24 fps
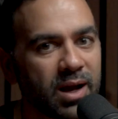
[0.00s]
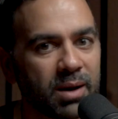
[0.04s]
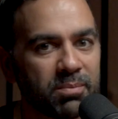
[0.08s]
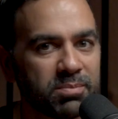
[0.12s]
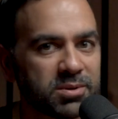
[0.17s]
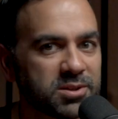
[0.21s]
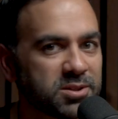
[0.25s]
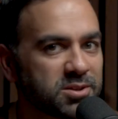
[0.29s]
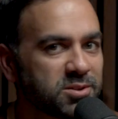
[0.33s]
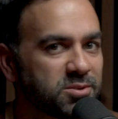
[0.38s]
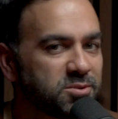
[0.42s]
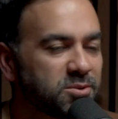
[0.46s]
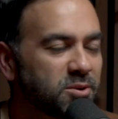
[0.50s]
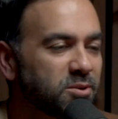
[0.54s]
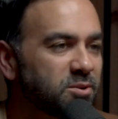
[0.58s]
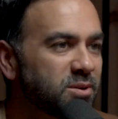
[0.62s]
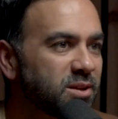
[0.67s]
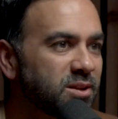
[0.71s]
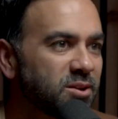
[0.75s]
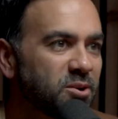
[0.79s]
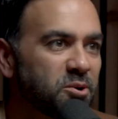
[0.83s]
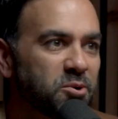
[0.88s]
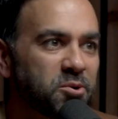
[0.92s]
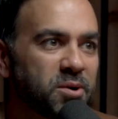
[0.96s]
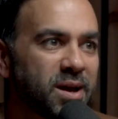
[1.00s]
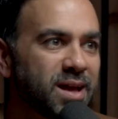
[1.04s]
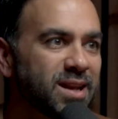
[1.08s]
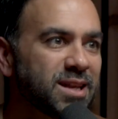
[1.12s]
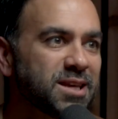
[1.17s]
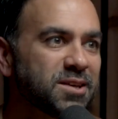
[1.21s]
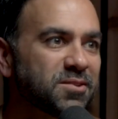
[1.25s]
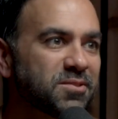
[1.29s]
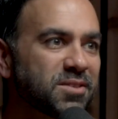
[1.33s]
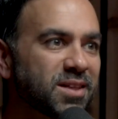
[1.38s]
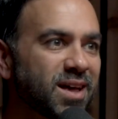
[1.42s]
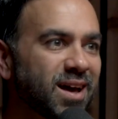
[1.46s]
or not, but you don't know
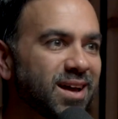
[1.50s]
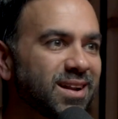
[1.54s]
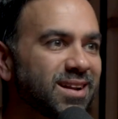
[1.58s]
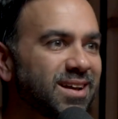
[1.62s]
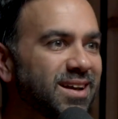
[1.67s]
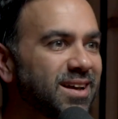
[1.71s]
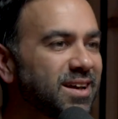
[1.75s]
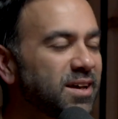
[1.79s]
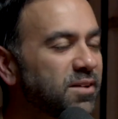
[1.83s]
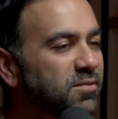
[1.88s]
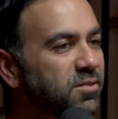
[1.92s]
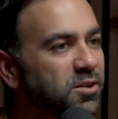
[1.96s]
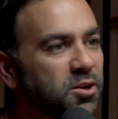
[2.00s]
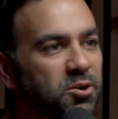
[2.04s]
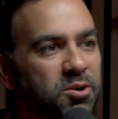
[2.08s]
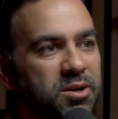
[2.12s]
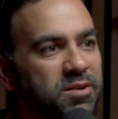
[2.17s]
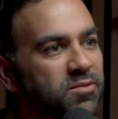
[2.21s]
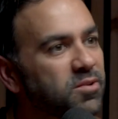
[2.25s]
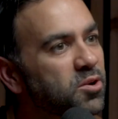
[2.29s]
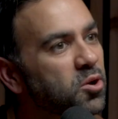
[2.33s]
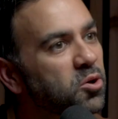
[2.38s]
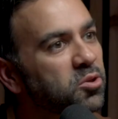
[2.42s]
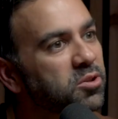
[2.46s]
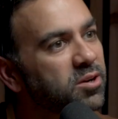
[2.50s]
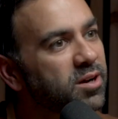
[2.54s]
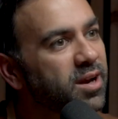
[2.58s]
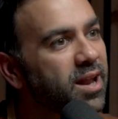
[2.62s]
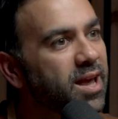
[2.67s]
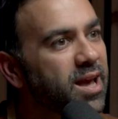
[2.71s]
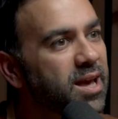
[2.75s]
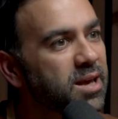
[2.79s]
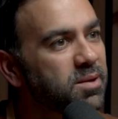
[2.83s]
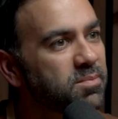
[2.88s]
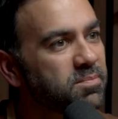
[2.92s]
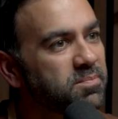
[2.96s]
any of that. You don't even know their
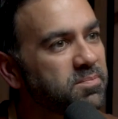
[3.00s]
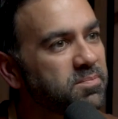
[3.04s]
name.